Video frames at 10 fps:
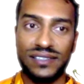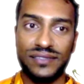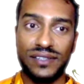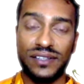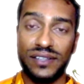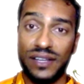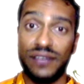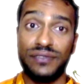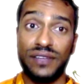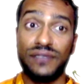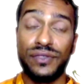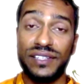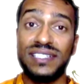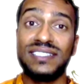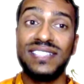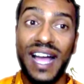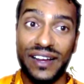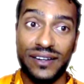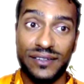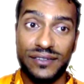of for the
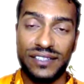desire.